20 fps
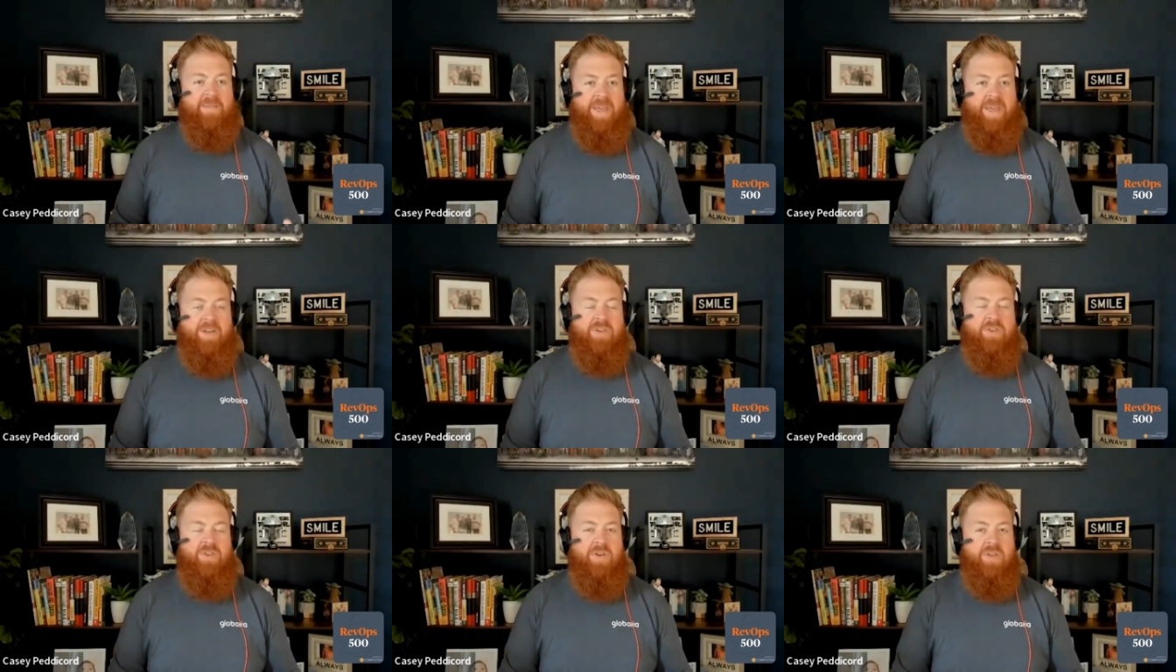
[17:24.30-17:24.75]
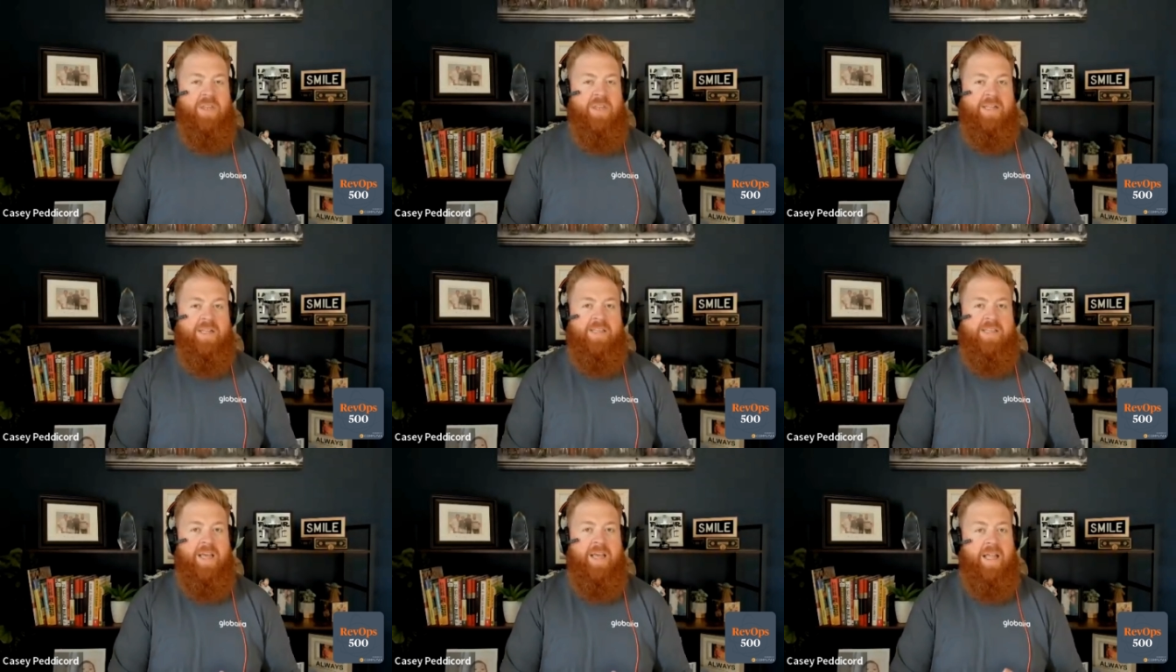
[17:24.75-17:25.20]
activities
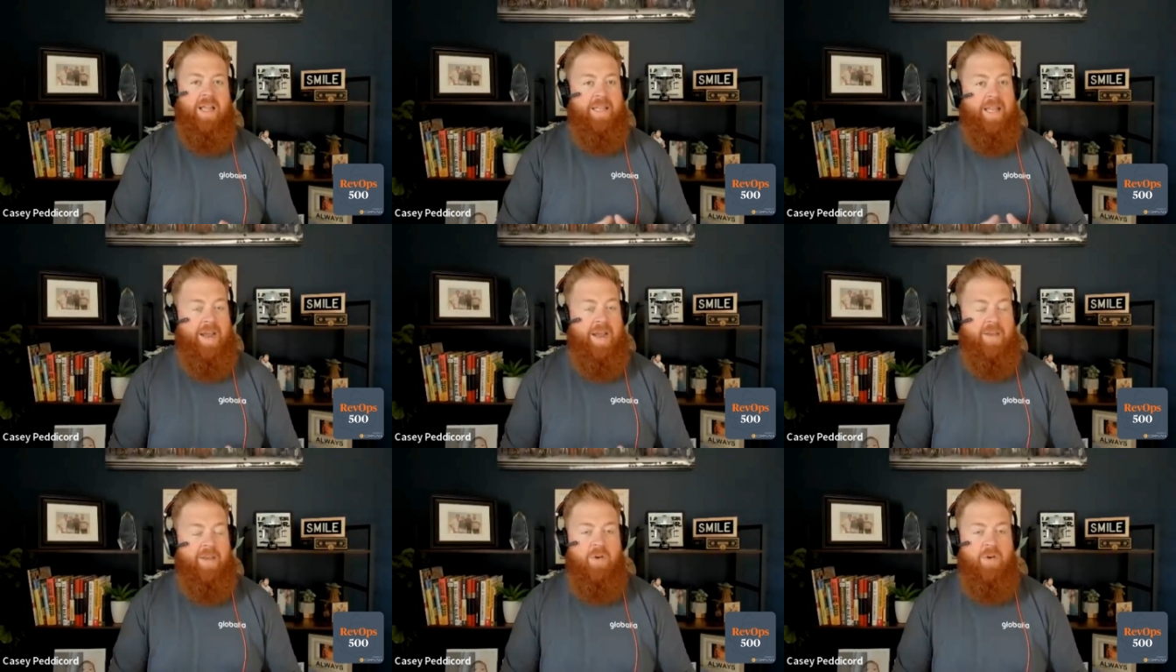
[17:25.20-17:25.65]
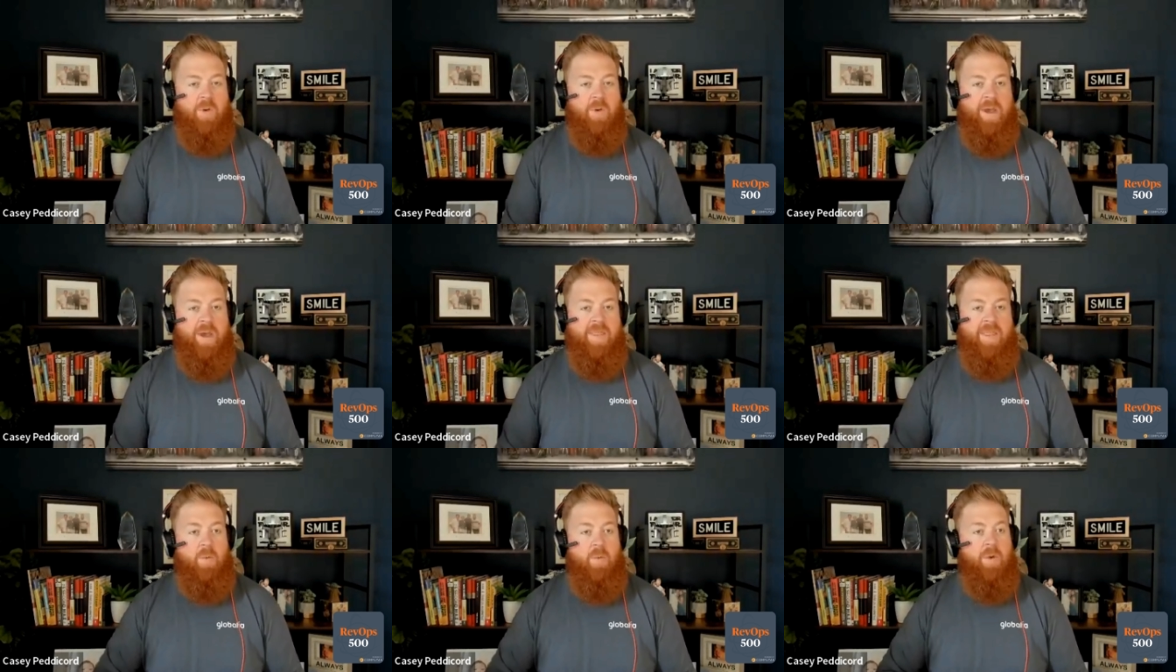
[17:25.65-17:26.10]
to make sure that it's
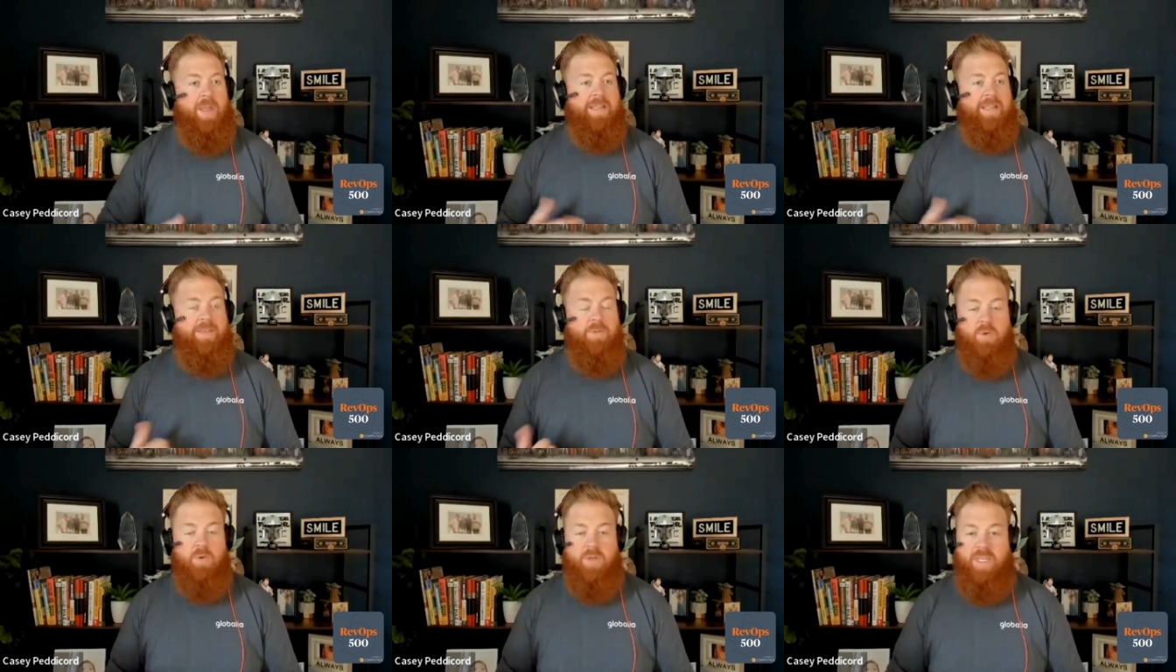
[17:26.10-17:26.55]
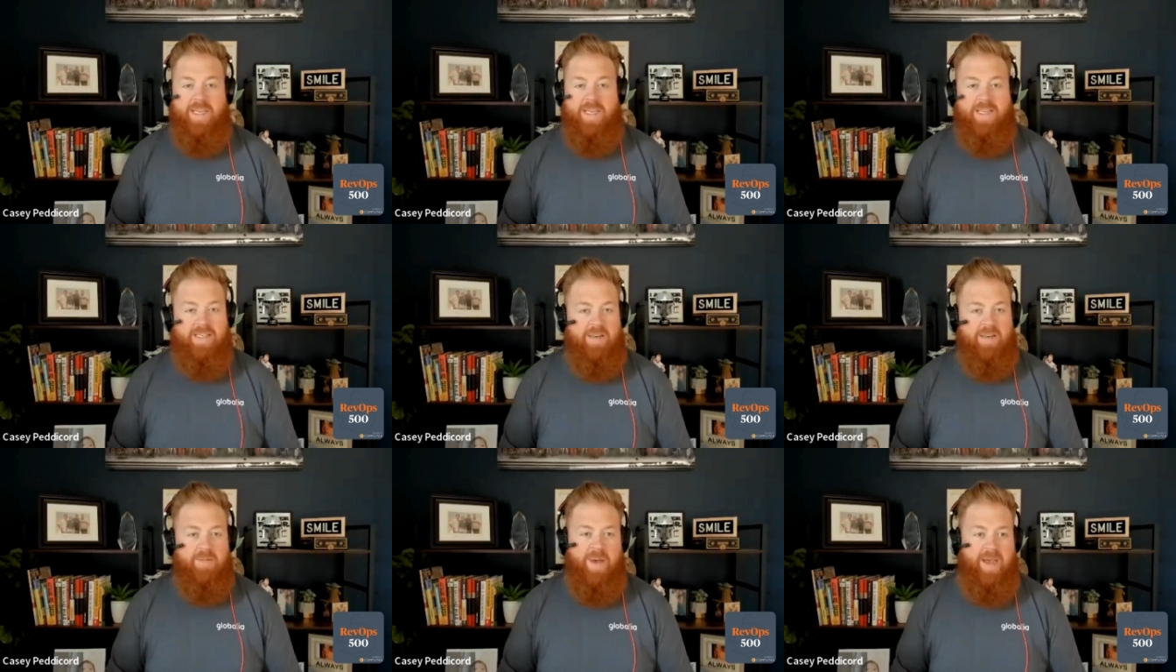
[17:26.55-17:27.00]
aligned the right way, that
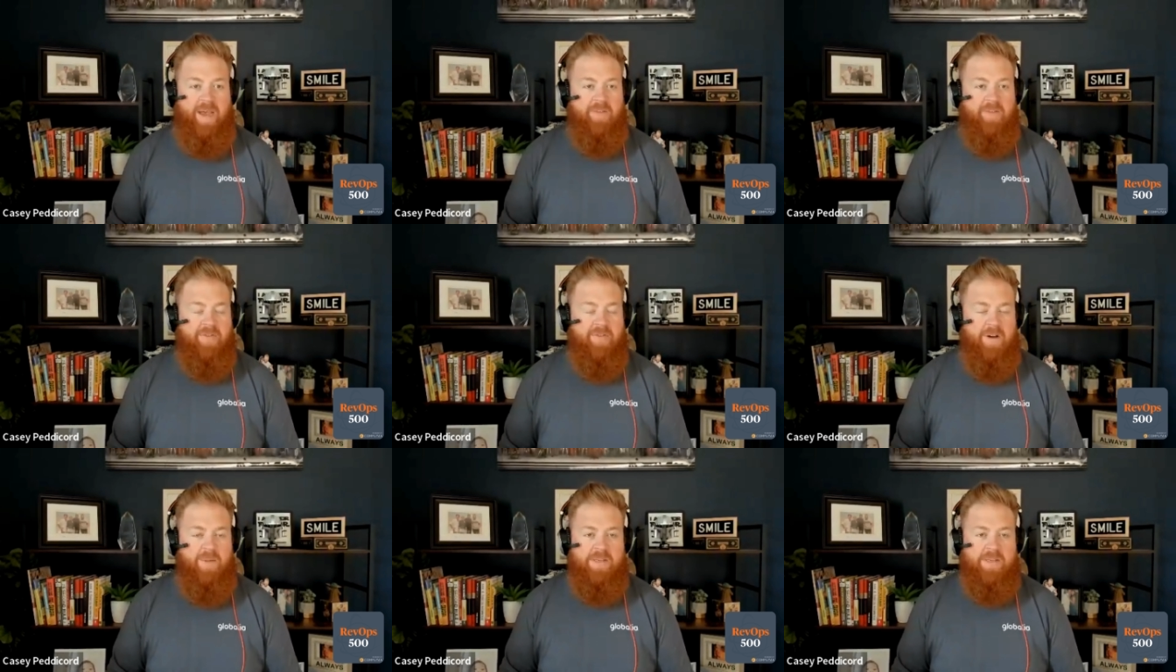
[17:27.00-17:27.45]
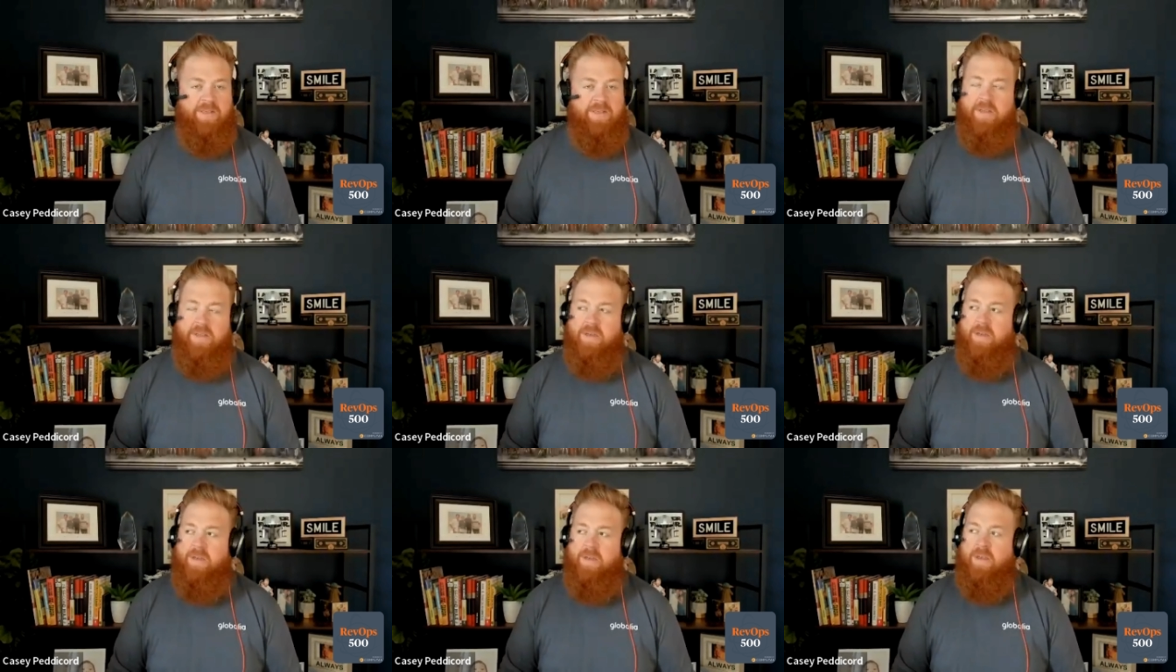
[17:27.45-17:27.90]
it's really easy to buy
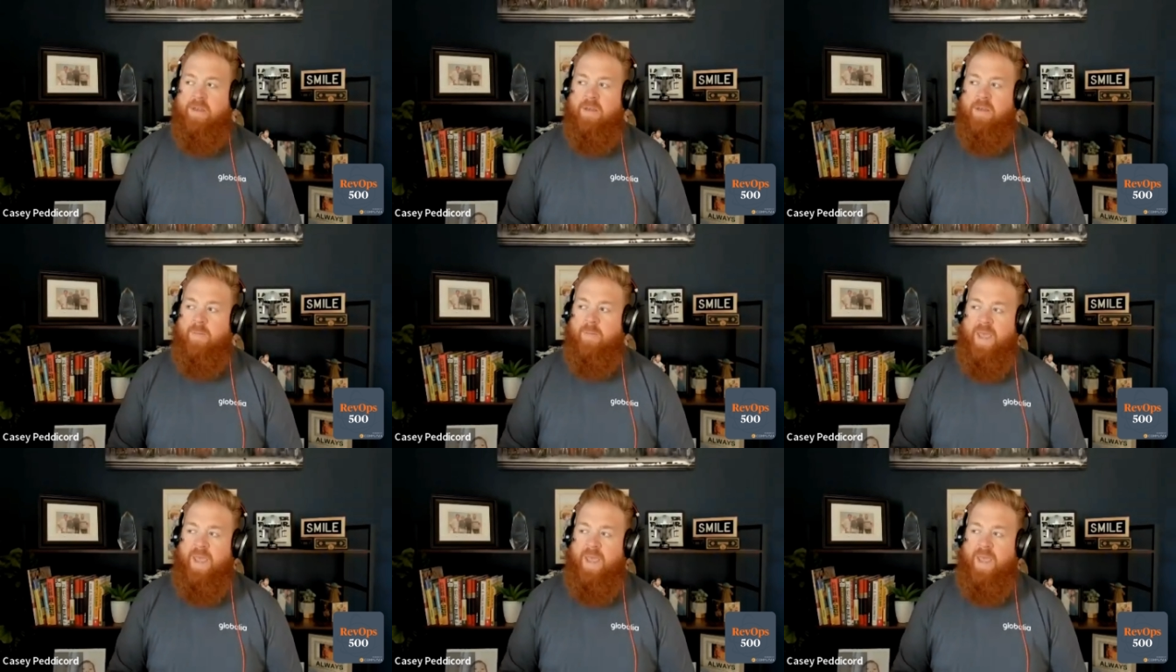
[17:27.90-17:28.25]
from us,